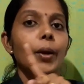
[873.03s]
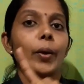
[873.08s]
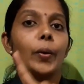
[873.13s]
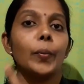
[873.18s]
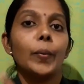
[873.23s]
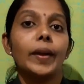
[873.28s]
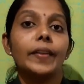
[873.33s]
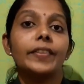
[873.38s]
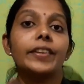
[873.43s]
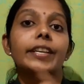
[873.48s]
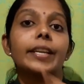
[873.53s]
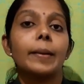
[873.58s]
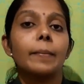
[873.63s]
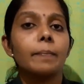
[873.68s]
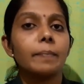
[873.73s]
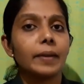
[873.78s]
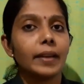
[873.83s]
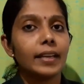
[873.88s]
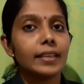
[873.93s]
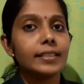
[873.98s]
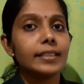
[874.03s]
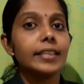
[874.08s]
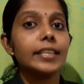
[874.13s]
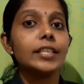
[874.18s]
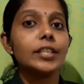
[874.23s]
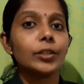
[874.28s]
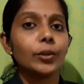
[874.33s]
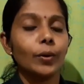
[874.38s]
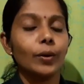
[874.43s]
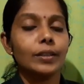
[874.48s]
when the temperature
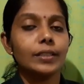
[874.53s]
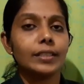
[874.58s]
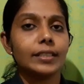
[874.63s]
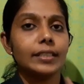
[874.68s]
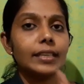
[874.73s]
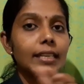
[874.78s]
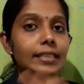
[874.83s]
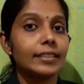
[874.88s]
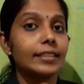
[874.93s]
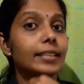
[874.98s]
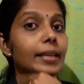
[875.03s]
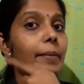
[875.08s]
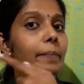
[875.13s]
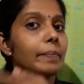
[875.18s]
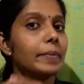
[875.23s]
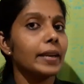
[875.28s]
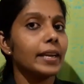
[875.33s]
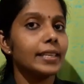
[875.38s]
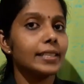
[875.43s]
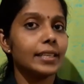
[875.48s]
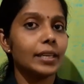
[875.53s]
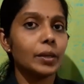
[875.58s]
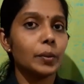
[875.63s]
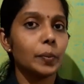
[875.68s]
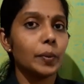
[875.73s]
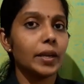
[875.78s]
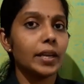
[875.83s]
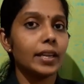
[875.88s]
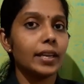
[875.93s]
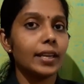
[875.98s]
is constant. As the temperature
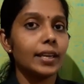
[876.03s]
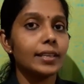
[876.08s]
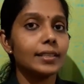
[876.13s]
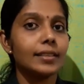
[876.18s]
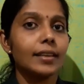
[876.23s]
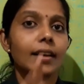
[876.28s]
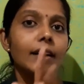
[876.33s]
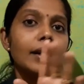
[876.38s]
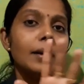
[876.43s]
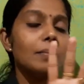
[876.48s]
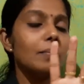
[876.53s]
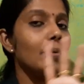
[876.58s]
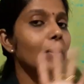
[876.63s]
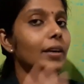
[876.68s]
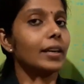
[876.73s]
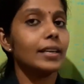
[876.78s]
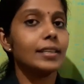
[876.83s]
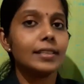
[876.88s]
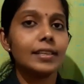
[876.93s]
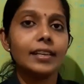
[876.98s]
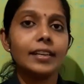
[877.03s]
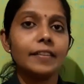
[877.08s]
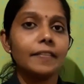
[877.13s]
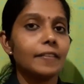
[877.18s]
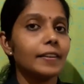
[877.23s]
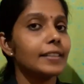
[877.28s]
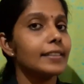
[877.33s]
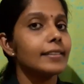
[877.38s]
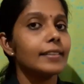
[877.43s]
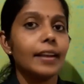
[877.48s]
varies, potential
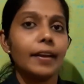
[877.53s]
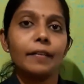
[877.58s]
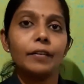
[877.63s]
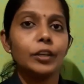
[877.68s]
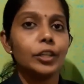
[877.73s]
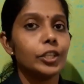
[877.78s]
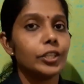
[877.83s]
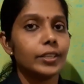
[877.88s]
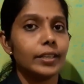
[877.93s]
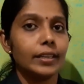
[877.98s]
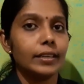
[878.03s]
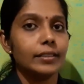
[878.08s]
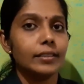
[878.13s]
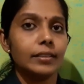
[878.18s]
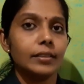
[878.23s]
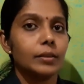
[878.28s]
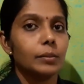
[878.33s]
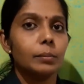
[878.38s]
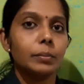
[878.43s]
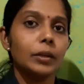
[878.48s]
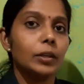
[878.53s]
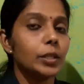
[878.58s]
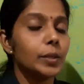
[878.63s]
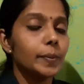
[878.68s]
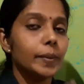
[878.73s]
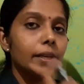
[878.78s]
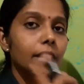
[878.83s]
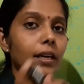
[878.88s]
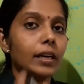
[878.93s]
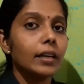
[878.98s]
difference never change because
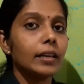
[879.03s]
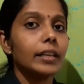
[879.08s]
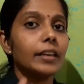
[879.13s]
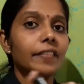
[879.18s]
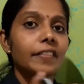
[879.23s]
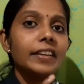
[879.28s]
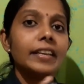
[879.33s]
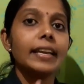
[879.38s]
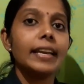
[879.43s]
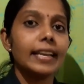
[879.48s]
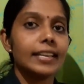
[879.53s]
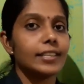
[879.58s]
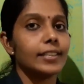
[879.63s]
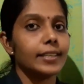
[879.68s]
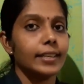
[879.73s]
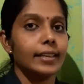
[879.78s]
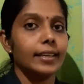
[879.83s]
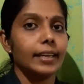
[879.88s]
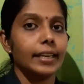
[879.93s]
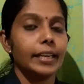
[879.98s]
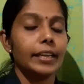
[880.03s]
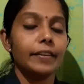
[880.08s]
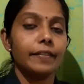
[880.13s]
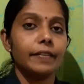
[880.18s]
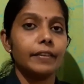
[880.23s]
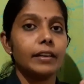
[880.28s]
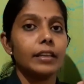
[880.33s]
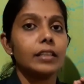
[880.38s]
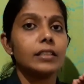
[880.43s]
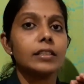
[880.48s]
we are giving externally. If
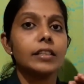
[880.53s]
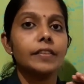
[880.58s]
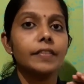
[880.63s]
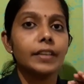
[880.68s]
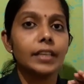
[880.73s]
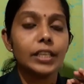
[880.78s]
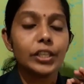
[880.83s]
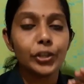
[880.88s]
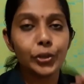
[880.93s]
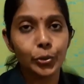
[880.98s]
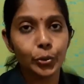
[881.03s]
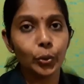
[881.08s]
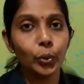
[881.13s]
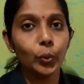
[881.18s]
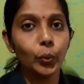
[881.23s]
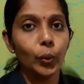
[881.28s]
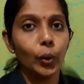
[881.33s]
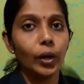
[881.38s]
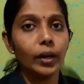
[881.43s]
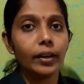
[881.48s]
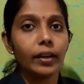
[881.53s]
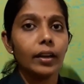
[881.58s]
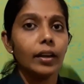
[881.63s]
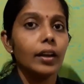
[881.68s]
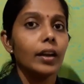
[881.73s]
it is given as 2 volt,